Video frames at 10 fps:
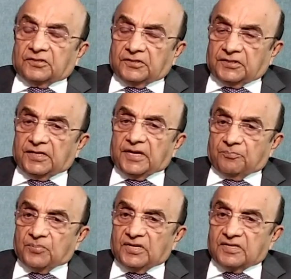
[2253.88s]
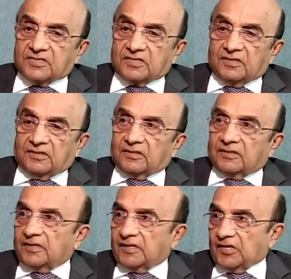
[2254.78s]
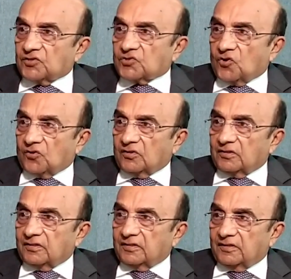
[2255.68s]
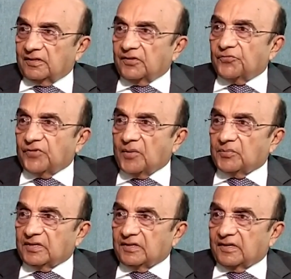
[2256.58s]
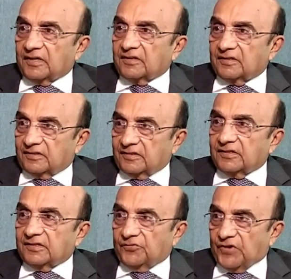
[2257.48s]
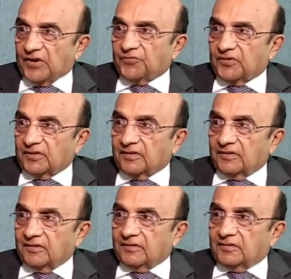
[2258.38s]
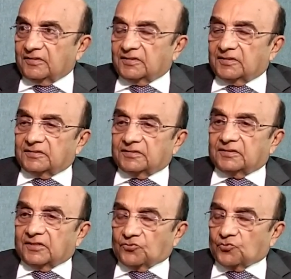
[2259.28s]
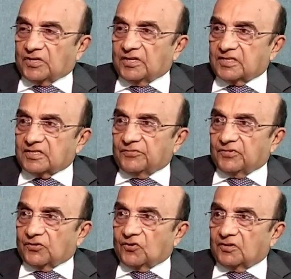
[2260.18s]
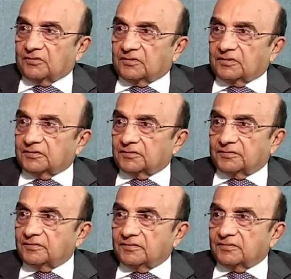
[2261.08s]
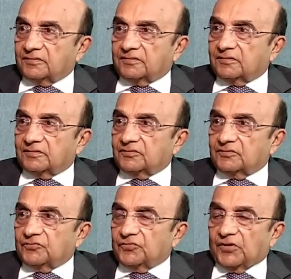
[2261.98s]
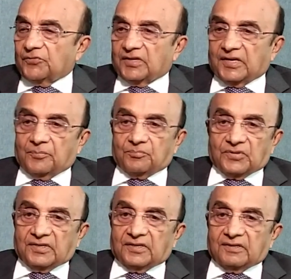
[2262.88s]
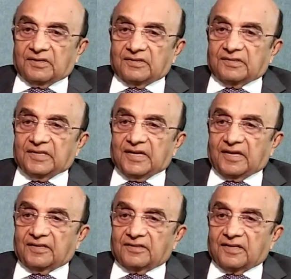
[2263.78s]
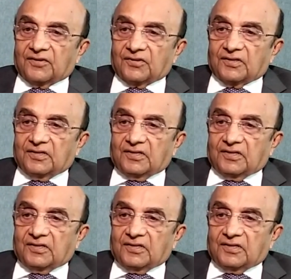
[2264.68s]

the happiness that I saw in the family, like the wife and the two kids, they were all very, very happy. And that, I think,